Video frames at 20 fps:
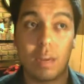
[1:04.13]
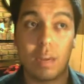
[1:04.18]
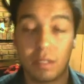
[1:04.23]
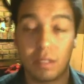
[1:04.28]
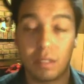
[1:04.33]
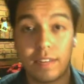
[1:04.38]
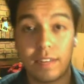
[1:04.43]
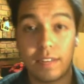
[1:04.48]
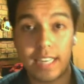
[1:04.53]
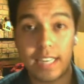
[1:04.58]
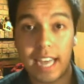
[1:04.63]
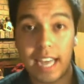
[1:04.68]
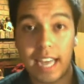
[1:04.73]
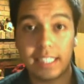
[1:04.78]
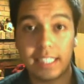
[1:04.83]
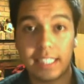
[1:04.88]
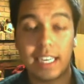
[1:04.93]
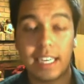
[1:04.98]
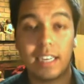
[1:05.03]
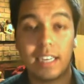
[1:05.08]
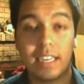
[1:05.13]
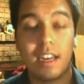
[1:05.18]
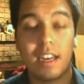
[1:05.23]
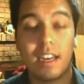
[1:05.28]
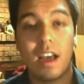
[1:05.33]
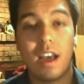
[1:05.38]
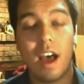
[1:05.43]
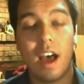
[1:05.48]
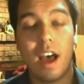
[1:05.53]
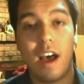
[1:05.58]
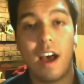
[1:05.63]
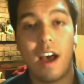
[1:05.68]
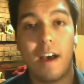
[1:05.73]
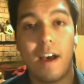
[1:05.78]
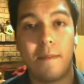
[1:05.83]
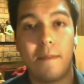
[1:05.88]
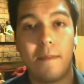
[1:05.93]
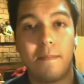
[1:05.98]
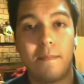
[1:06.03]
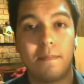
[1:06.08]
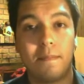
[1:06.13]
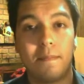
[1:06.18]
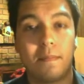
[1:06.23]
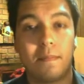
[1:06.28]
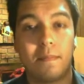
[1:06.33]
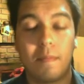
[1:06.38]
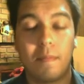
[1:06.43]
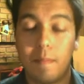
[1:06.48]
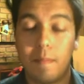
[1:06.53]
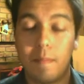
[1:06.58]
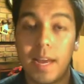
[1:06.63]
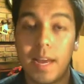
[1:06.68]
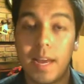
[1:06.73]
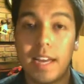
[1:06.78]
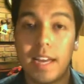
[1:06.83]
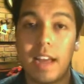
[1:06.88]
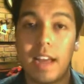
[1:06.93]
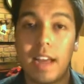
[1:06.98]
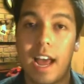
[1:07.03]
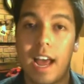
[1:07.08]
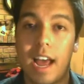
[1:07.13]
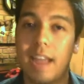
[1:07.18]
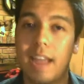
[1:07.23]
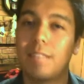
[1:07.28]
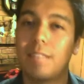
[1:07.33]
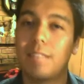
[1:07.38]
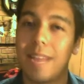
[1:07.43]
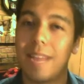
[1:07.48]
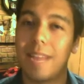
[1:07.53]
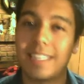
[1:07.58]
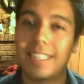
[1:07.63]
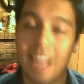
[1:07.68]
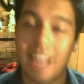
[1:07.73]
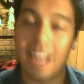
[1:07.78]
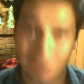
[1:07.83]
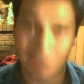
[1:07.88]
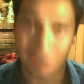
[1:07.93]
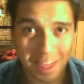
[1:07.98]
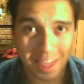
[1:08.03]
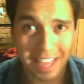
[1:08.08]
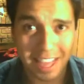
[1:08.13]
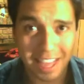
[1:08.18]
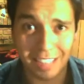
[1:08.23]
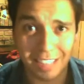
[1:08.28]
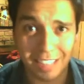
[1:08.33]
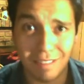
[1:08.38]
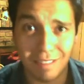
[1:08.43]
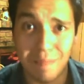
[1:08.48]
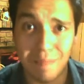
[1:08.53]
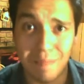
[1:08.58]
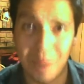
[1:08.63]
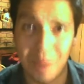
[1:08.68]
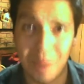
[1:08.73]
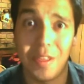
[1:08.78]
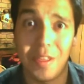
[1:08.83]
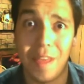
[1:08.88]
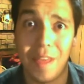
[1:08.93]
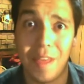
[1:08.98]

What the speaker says: it was fantastic. But I expect good things from both of